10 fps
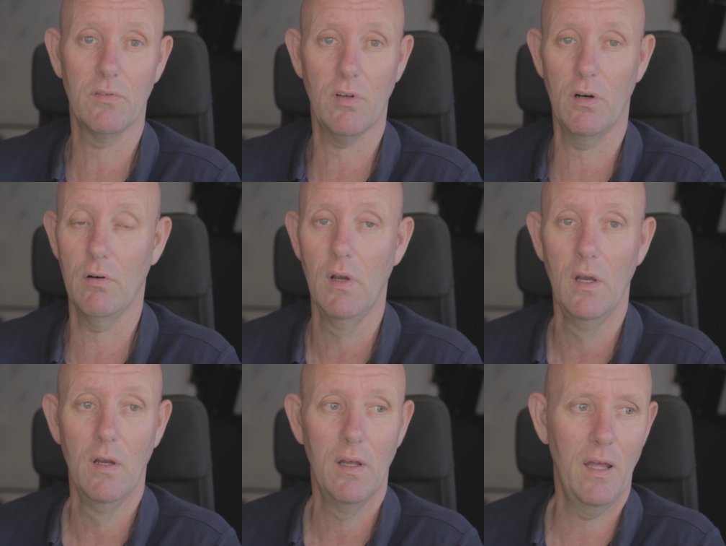So
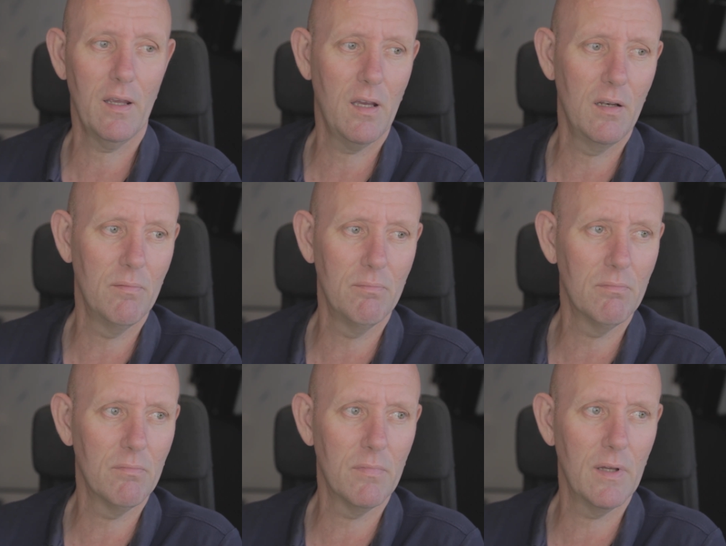it can
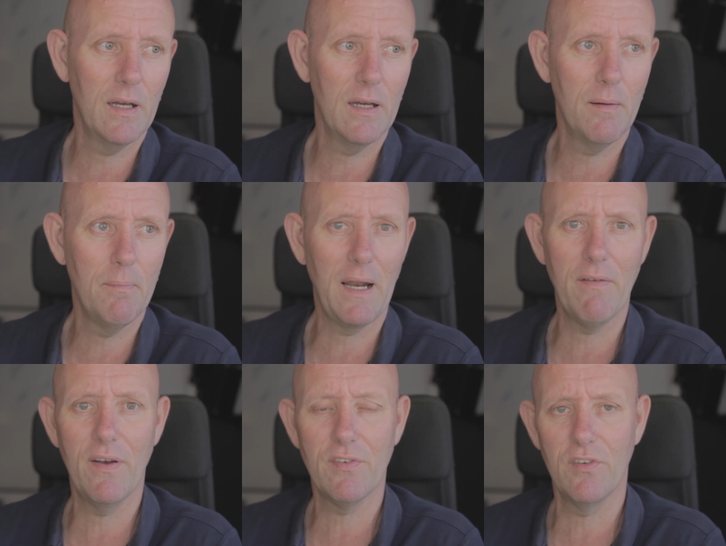uh,
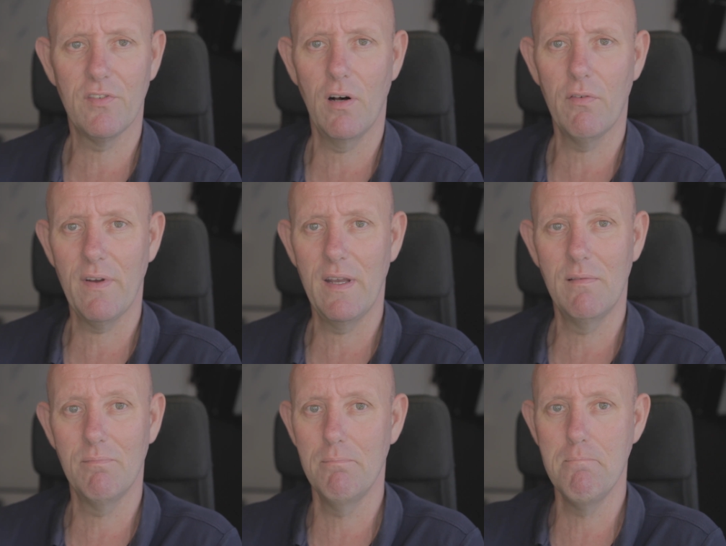manifest itself
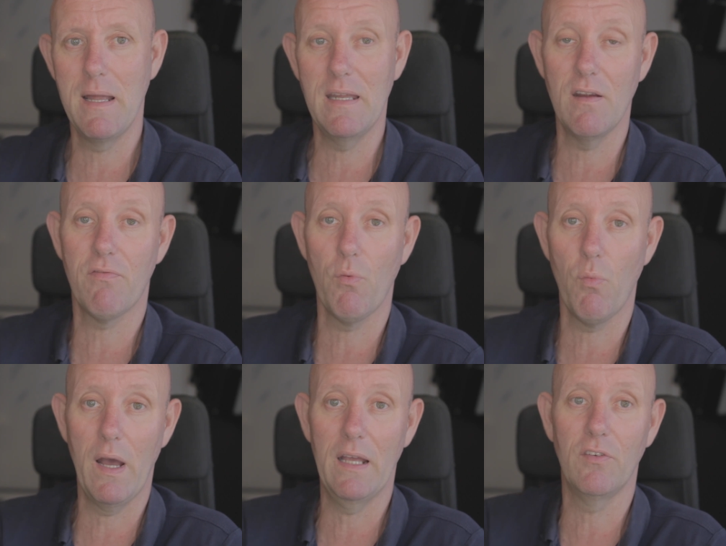in many different
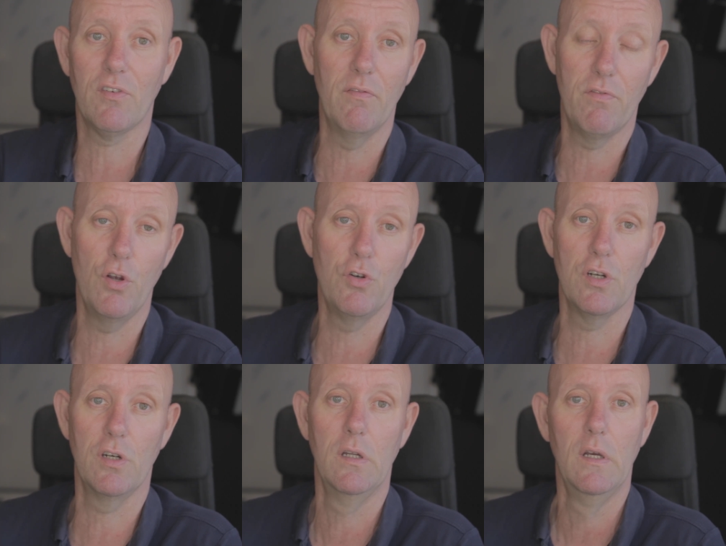ways,
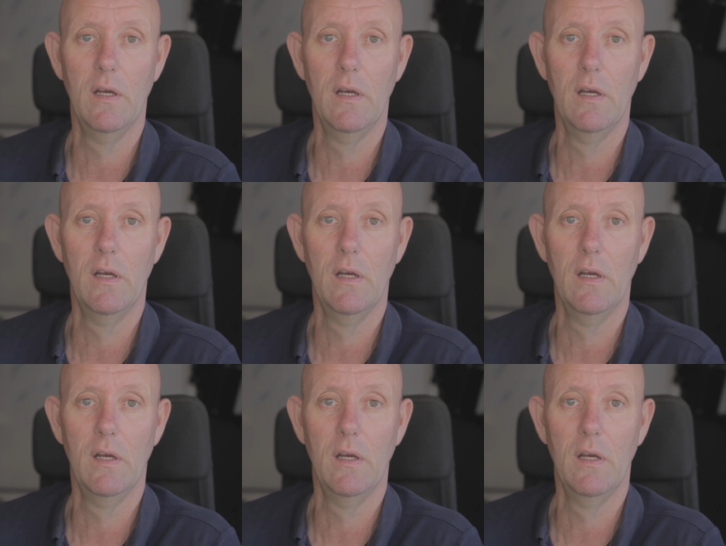confusion,